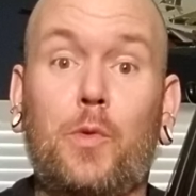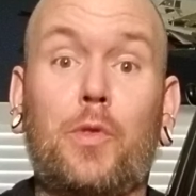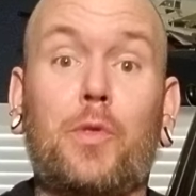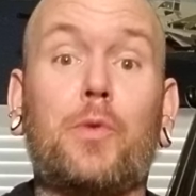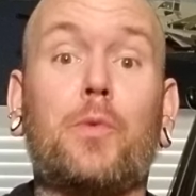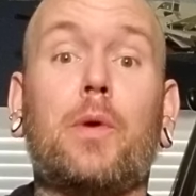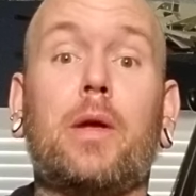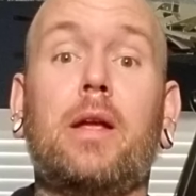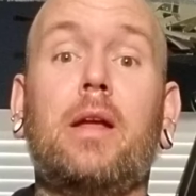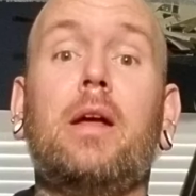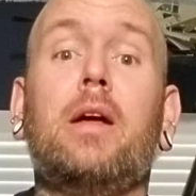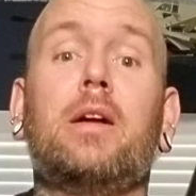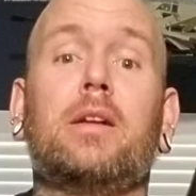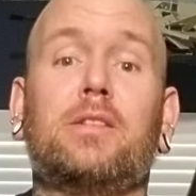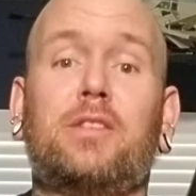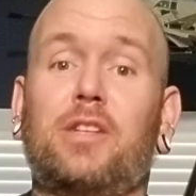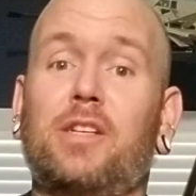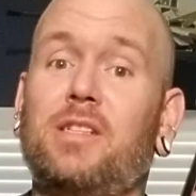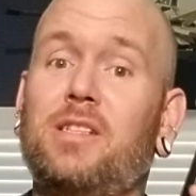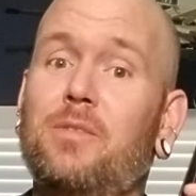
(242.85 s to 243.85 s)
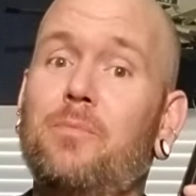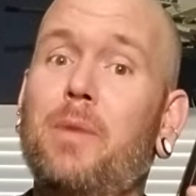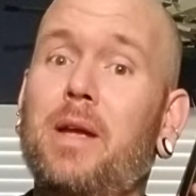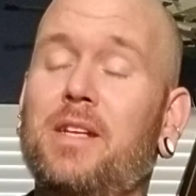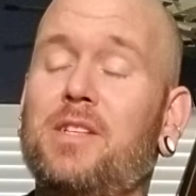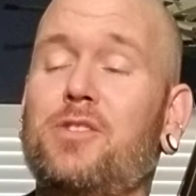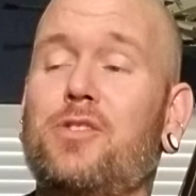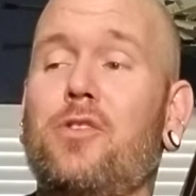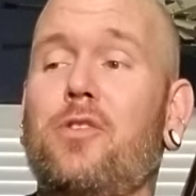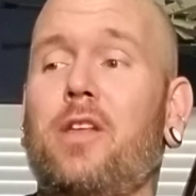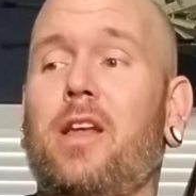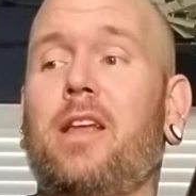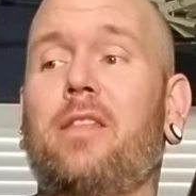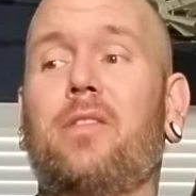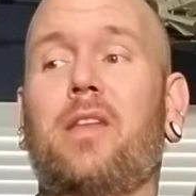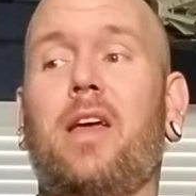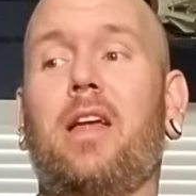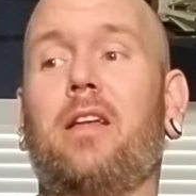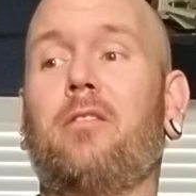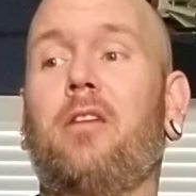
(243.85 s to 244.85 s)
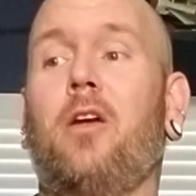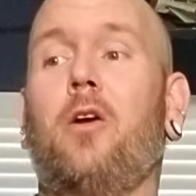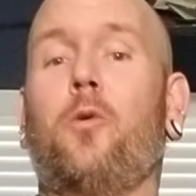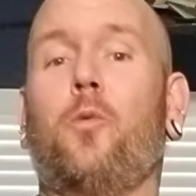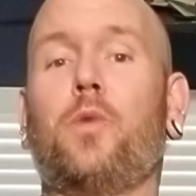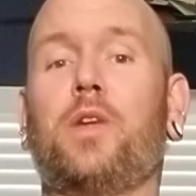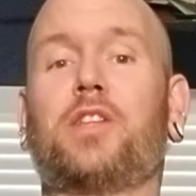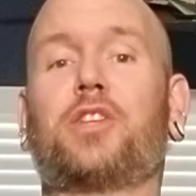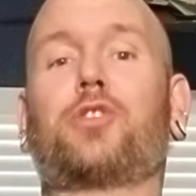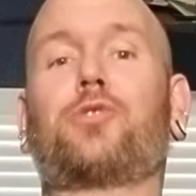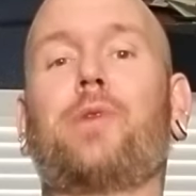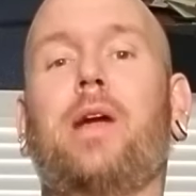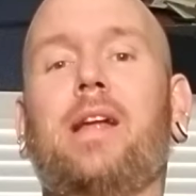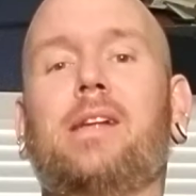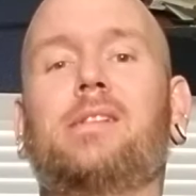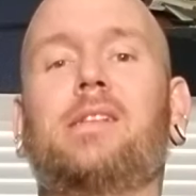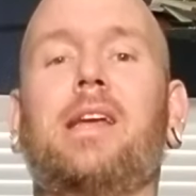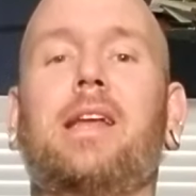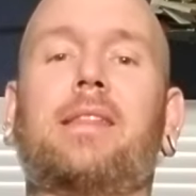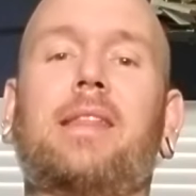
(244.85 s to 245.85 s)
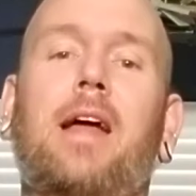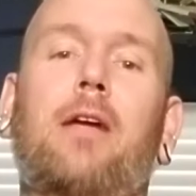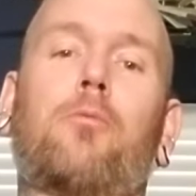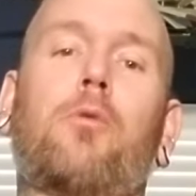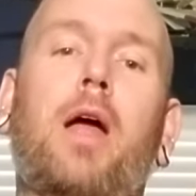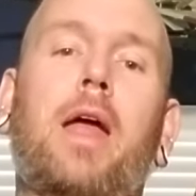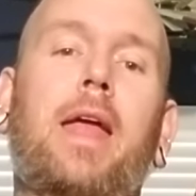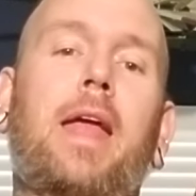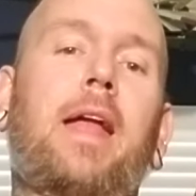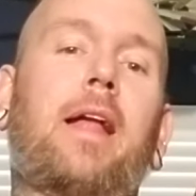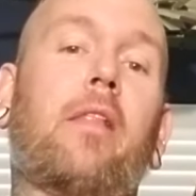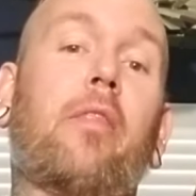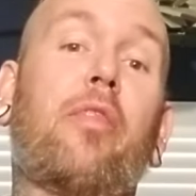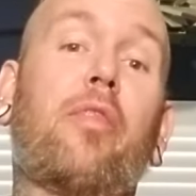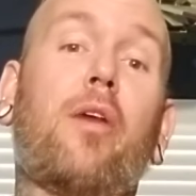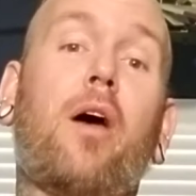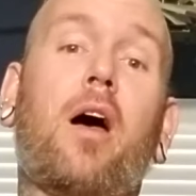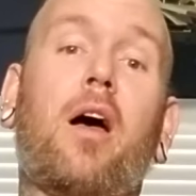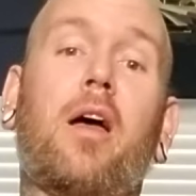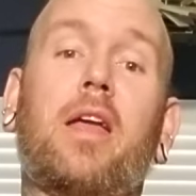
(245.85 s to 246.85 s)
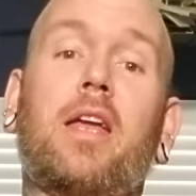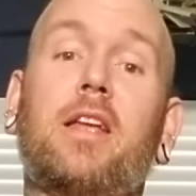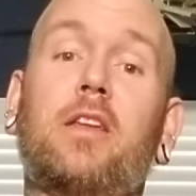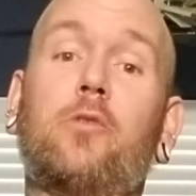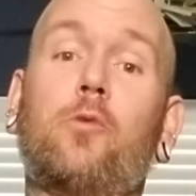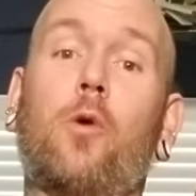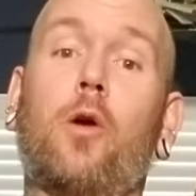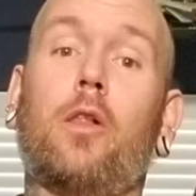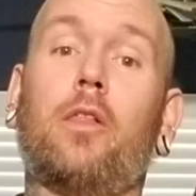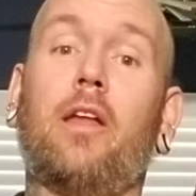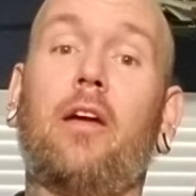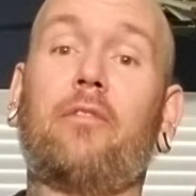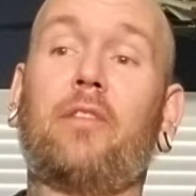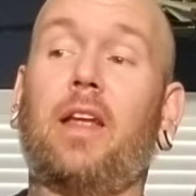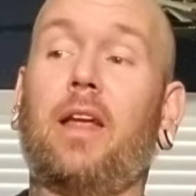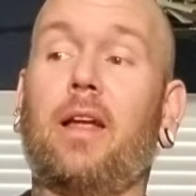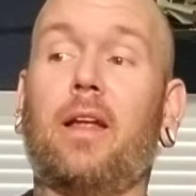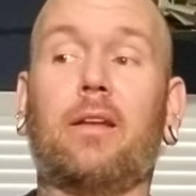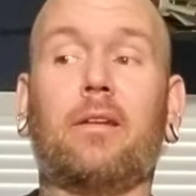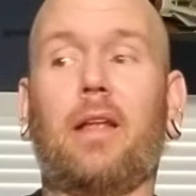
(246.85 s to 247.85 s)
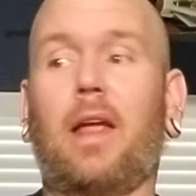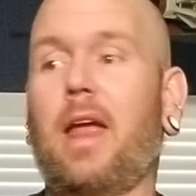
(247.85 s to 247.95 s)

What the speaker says: 2 3, just to make sure that, and then we translate that right hand thought into our left hand,